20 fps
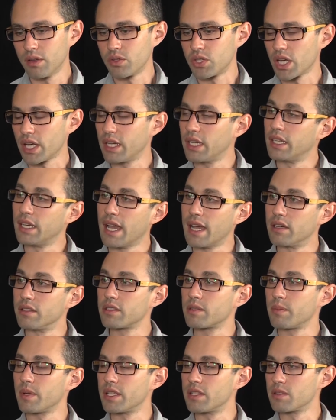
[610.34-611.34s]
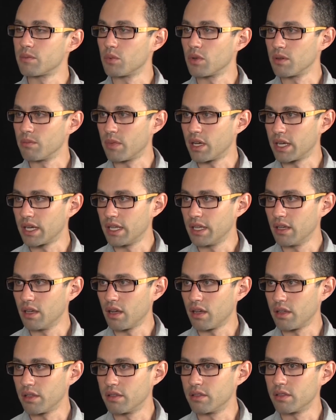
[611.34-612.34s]
China now spends more money
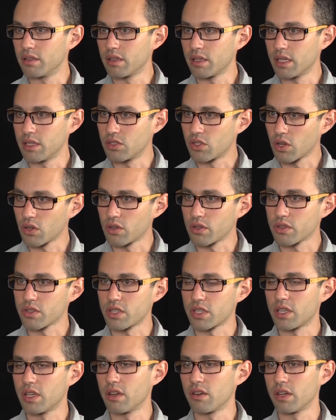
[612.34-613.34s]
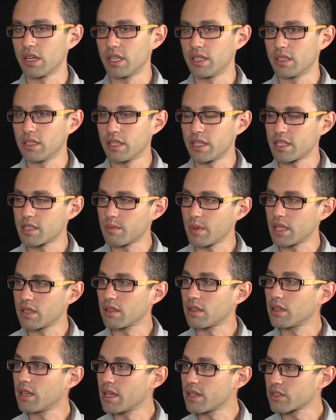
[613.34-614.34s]
on internal security than they
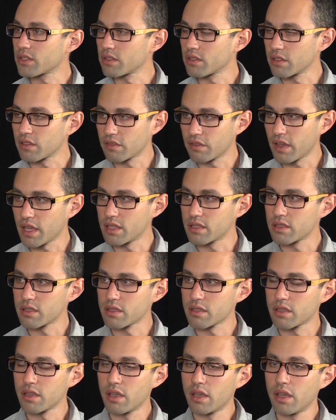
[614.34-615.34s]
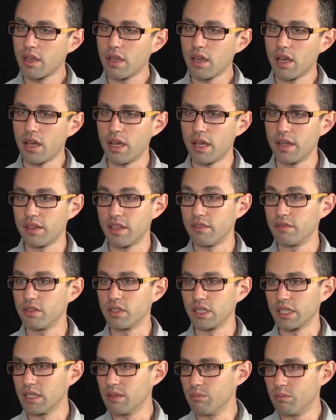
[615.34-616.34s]
spend on national defense. They've
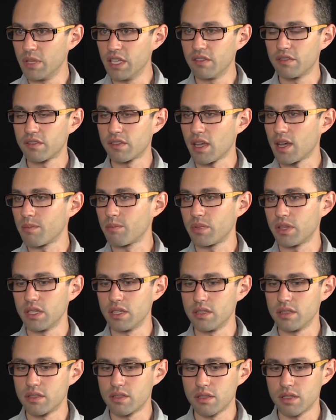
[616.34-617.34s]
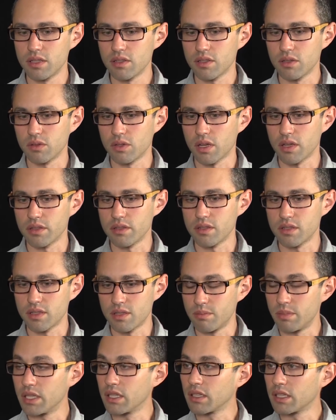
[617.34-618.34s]
really beefed up these so-called
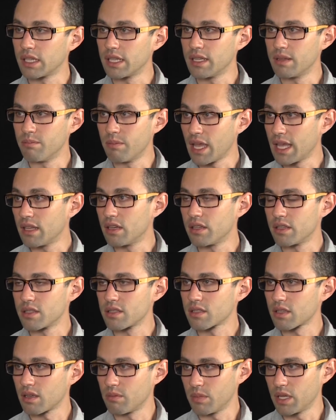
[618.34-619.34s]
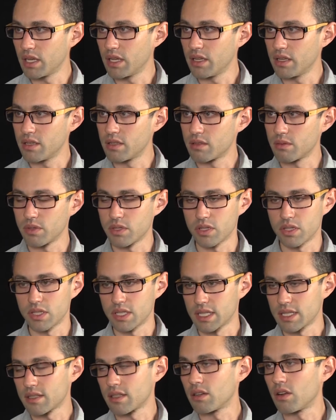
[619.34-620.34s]
stability maintenance committees, which
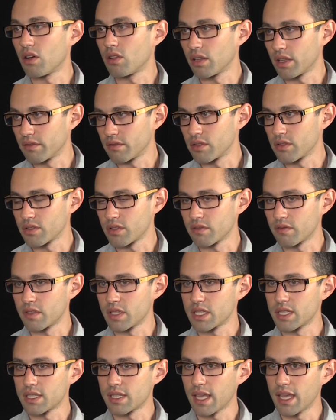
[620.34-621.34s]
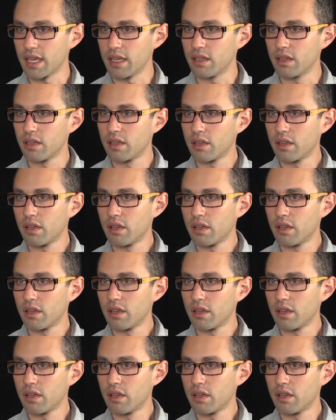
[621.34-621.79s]
exist at all levels of the state.